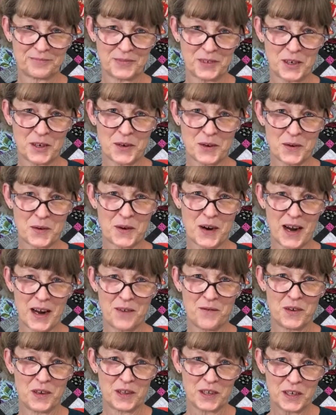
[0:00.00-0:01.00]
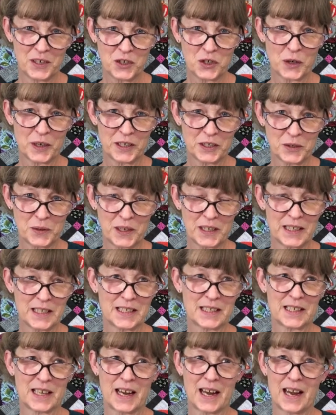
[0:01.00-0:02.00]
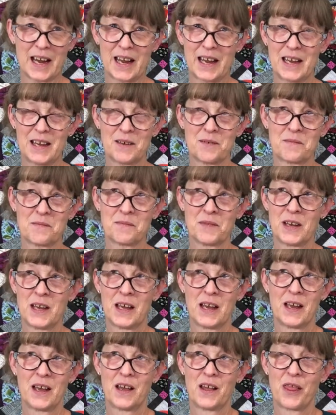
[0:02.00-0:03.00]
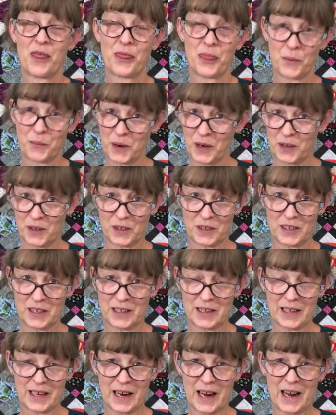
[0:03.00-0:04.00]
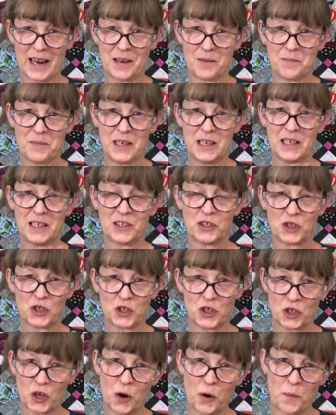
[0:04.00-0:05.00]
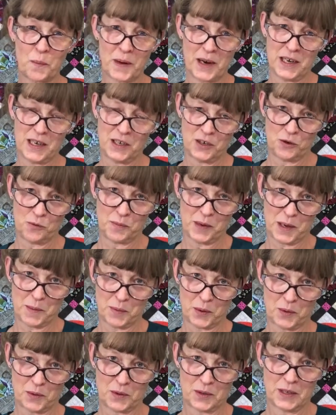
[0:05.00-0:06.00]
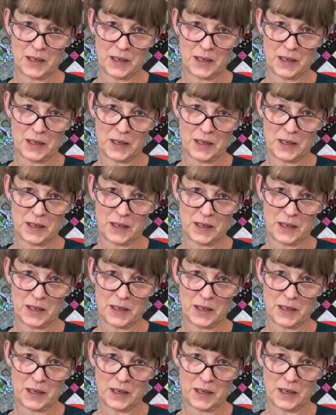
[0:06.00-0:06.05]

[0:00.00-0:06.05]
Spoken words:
You know, I really enjoy doing this. I am thrilled that I am meeting so many new people.